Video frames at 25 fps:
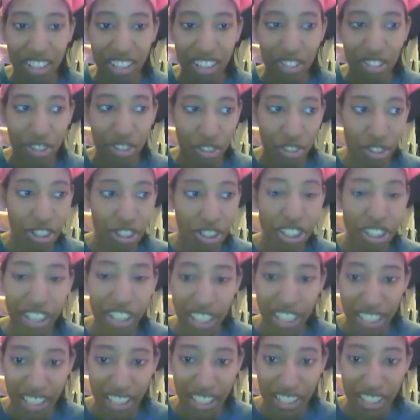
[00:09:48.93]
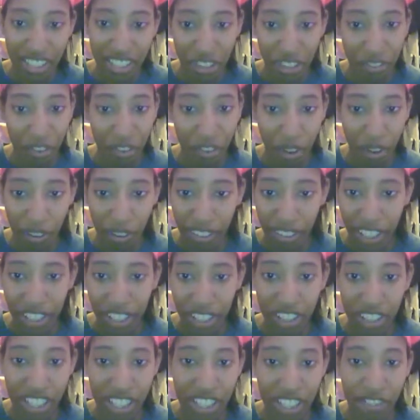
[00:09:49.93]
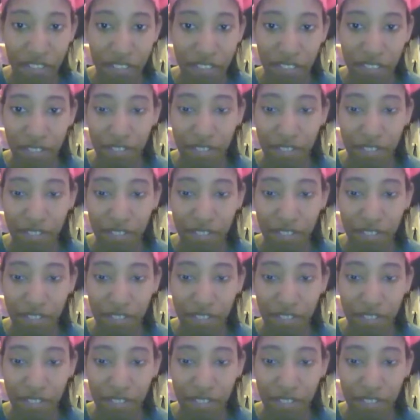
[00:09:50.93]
Sure, a lot of the stuff on there is